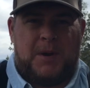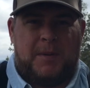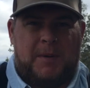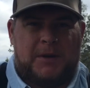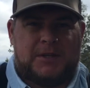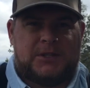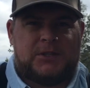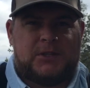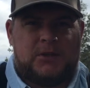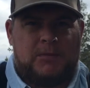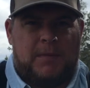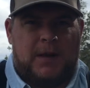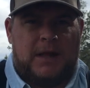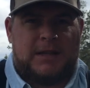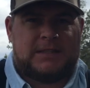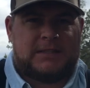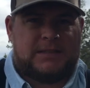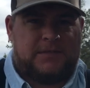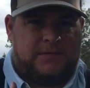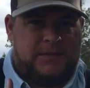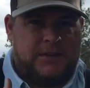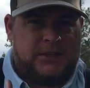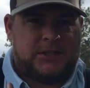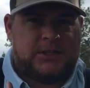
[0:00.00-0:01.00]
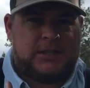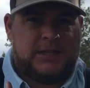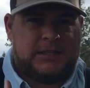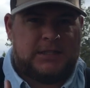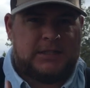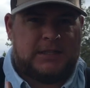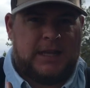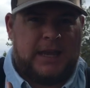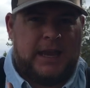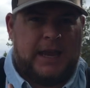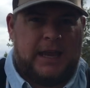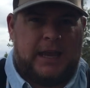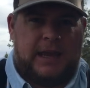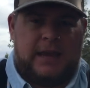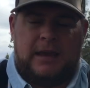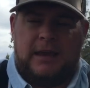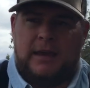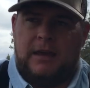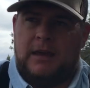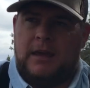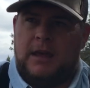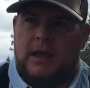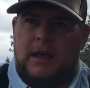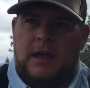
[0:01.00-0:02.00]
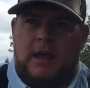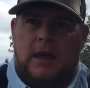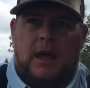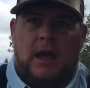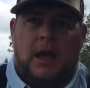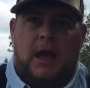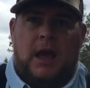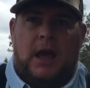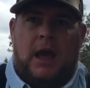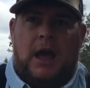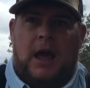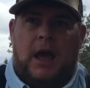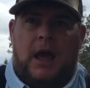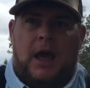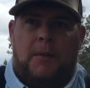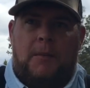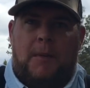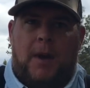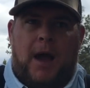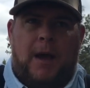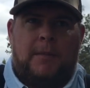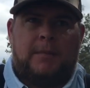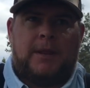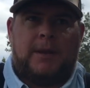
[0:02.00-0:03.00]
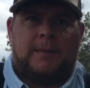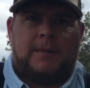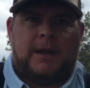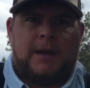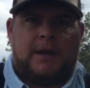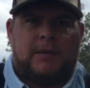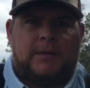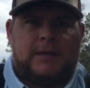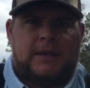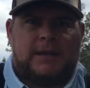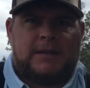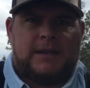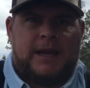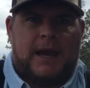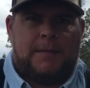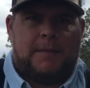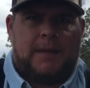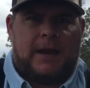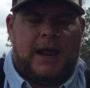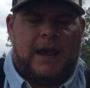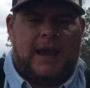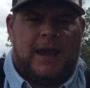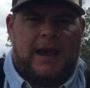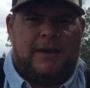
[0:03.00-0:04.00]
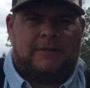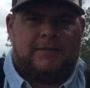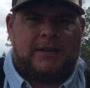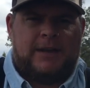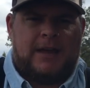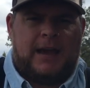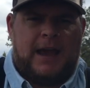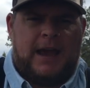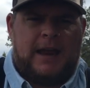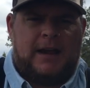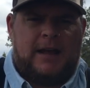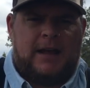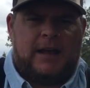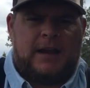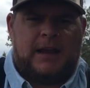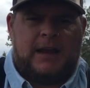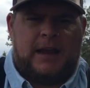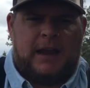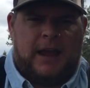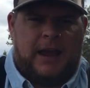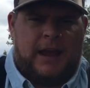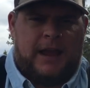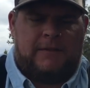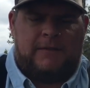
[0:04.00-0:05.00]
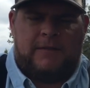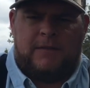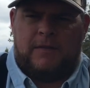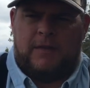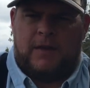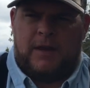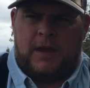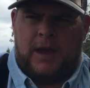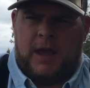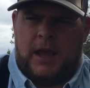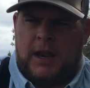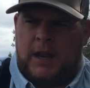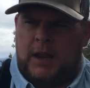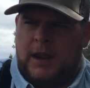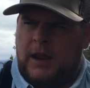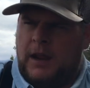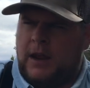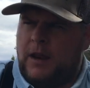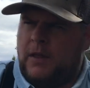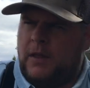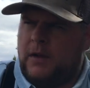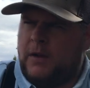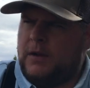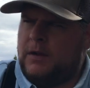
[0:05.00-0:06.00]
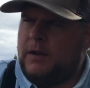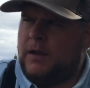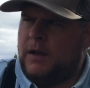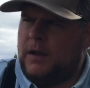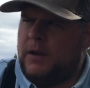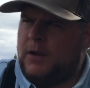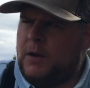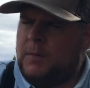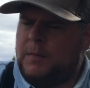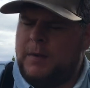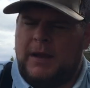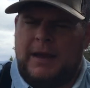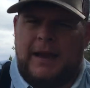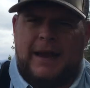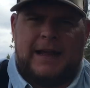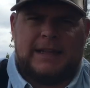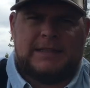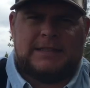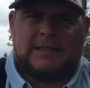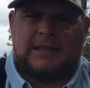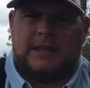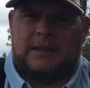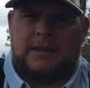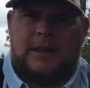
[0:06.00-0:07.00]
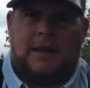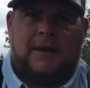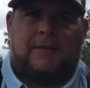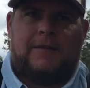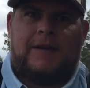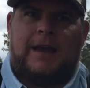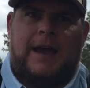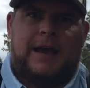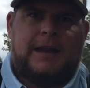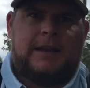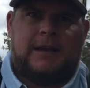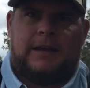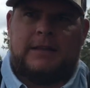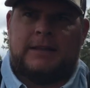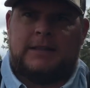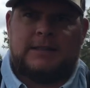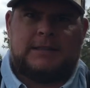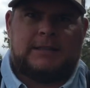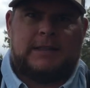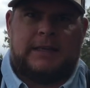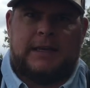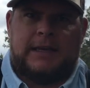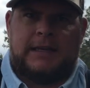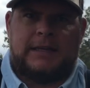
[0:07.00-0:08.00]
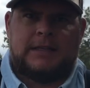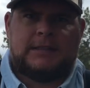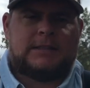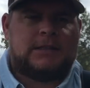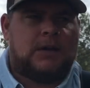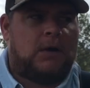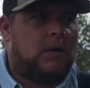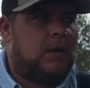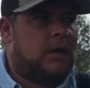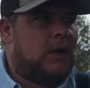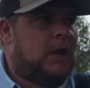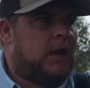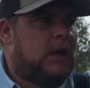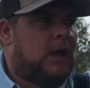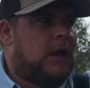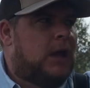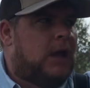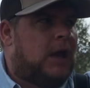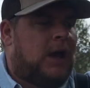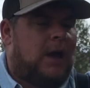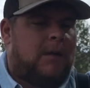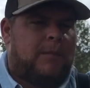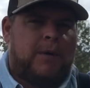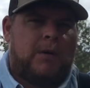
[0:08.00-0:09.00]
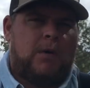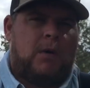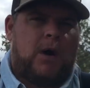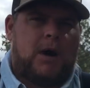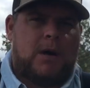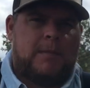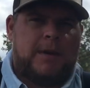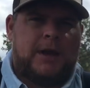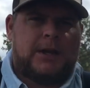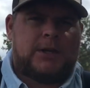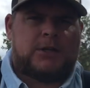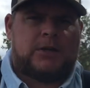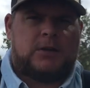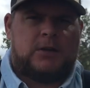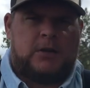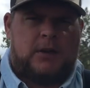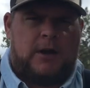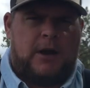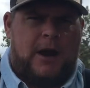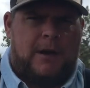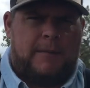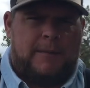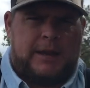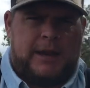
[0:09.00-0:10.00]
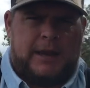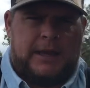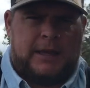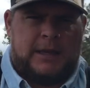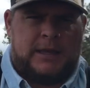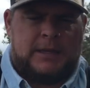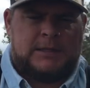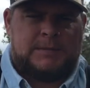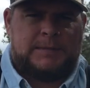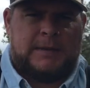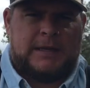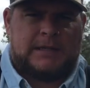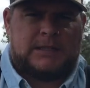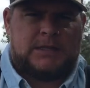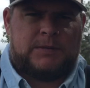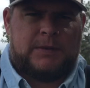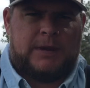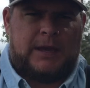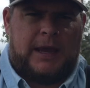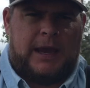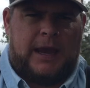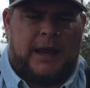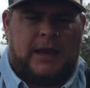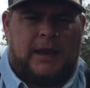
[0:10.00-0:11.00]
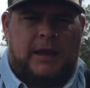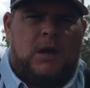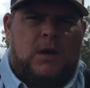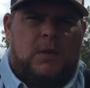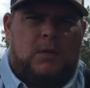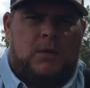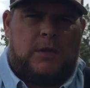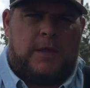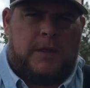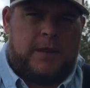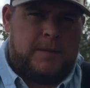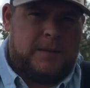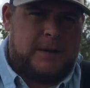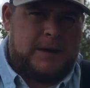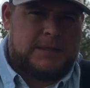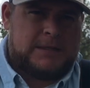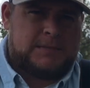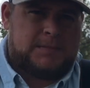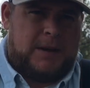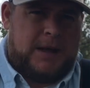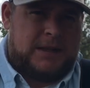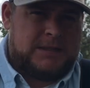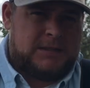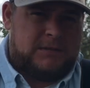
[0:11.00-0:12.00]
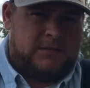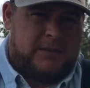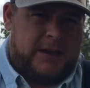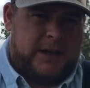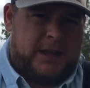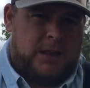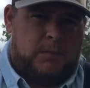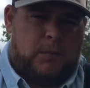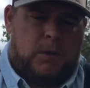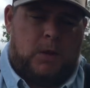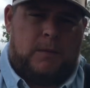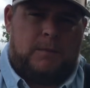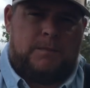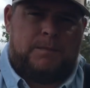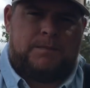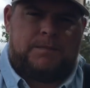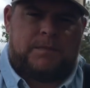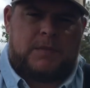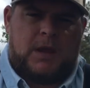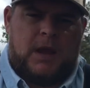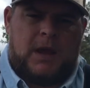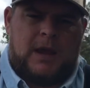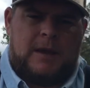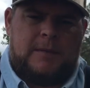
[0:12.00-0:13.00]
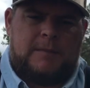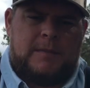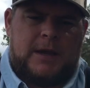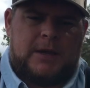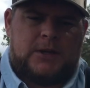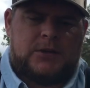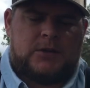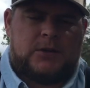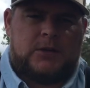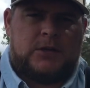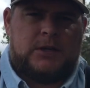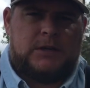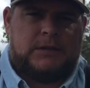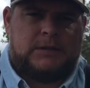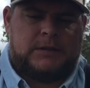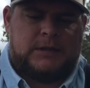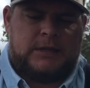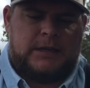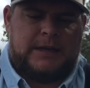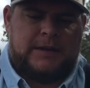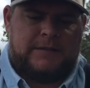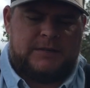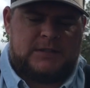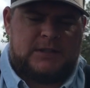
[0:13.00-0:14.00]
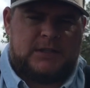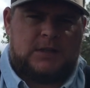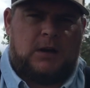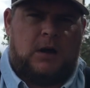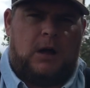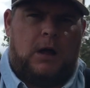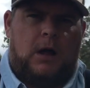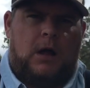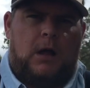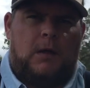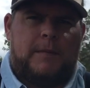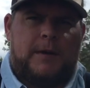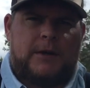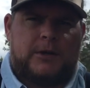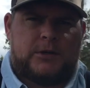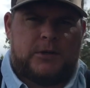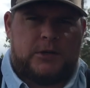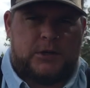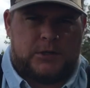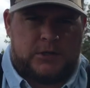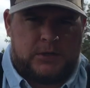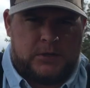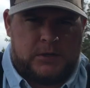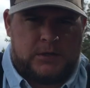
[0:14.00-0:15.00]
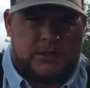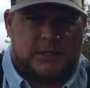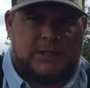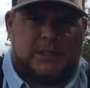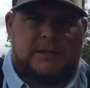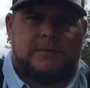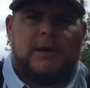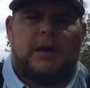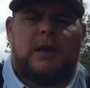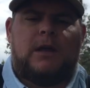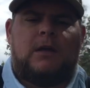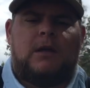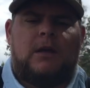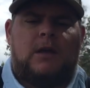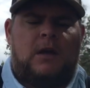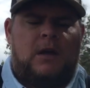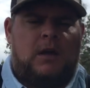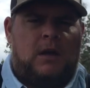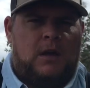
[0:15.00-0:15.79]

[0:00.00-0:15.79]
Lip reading: pretty much 2 months to fish this lake. I'm limited with the time that I have to guide on it. I have a group of guides that love guiding on this thing, so we want to make sure to accommodate you as best as we can. With limited spots available, make sure you give us a call, make sure you shoot us an email,